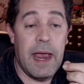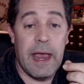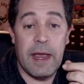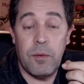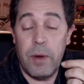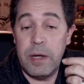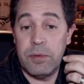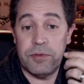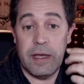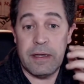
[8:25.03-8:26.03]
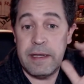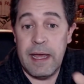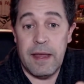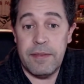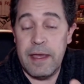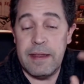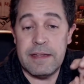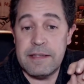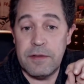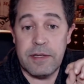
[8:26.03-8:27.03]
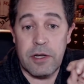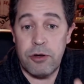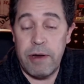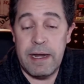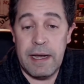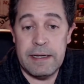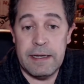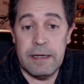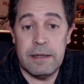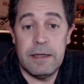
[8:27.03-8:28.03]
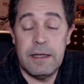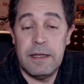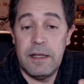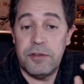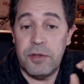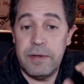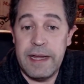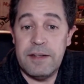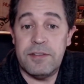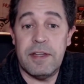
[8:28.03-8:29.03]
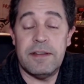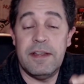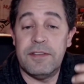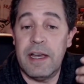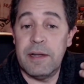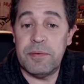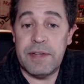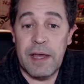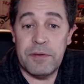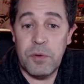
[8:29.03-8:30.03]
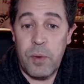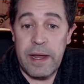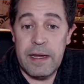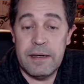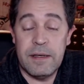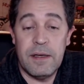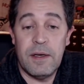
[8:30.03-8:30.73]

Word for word: And Wade was like, yeah, hey, that sounds like a great idea. So Nate sent these items down to Wade.